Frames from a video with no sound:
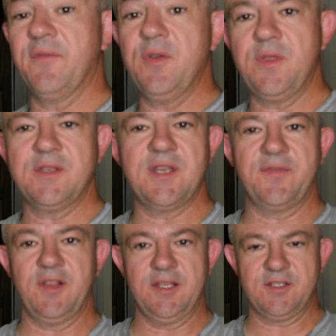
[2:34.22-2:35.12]
a few things
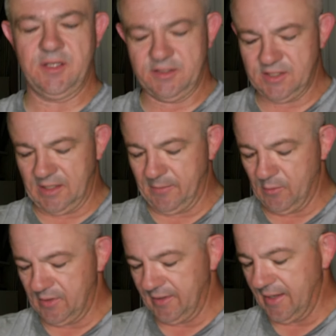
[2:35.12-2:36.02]
off the list, so let's talk about
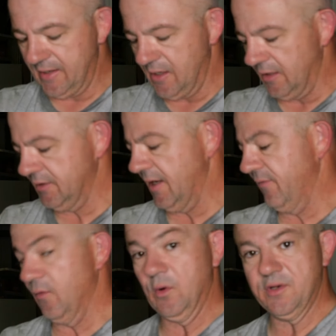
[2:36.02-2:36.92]
what I got knocked
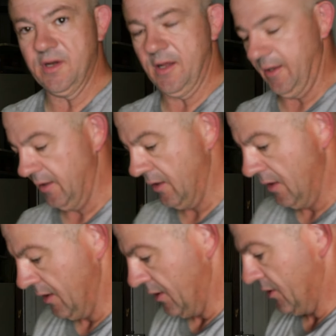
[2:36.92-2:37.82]
off for tonight.
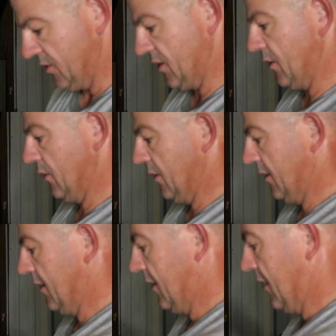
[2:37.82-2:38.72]
So,
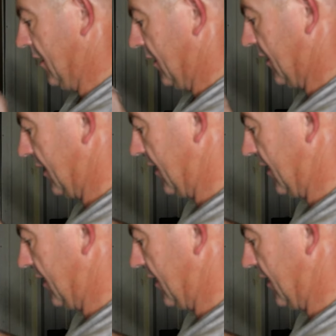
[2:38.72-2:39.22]
got